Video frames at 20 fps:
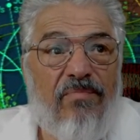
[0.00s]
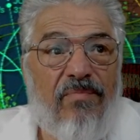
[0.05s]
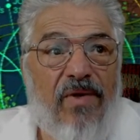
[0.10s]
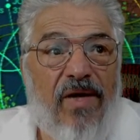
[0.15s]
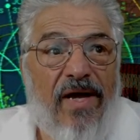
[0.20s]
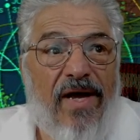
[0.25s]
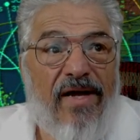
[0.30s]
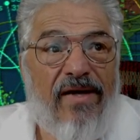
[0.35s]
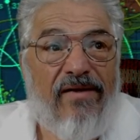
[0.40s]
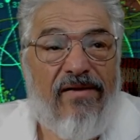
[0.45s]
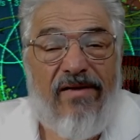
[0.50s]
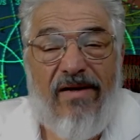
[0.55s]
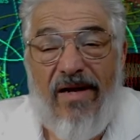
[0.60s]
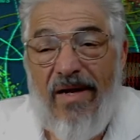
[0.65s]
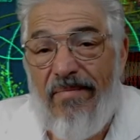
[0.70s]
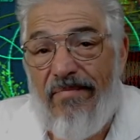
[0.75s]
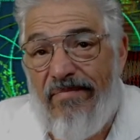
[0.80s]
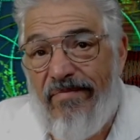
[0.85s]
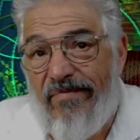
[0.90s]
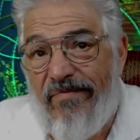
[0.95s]
ahead of
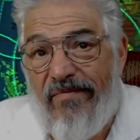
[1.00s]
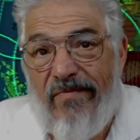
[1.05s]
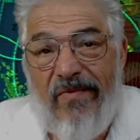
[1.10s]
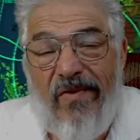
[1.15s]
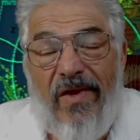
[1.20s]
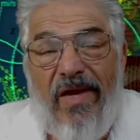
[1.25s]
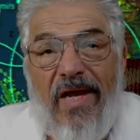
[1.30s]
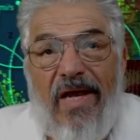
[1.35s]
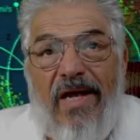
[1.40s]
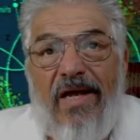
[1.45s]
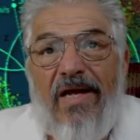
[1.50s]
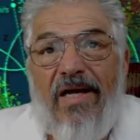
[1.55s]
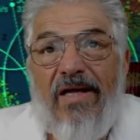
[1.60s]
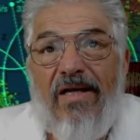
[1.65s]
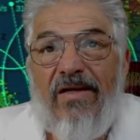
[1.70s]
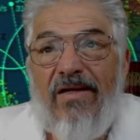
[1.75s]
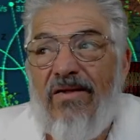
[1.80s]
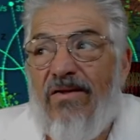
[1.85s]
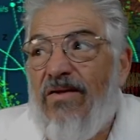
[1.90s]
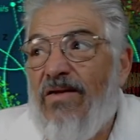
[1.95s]
time.
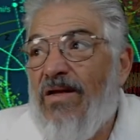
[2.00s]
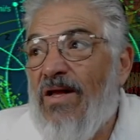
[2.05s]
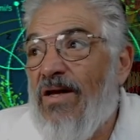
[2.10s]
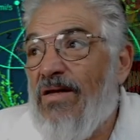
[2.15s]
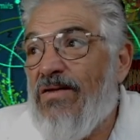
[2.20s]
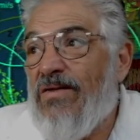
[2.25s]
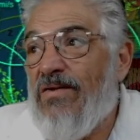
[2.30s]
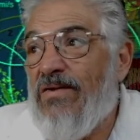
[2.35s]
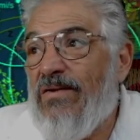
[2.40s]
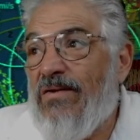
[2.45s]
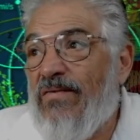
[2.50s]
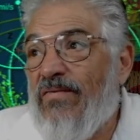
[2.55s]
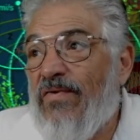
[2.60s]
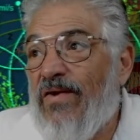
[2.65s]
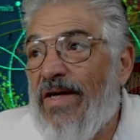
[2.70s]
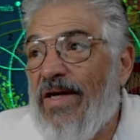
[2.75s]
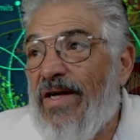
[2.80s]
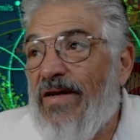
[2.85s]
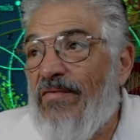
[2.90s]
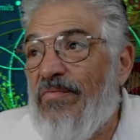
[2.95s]
Thus,
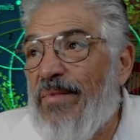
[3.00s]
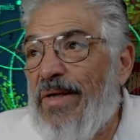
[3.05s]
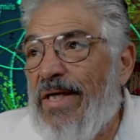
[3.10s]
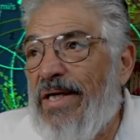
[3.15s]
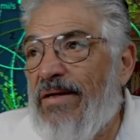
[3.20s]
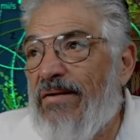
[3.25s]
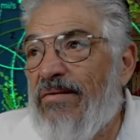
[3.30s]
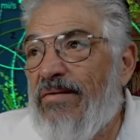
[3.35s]
forgive me.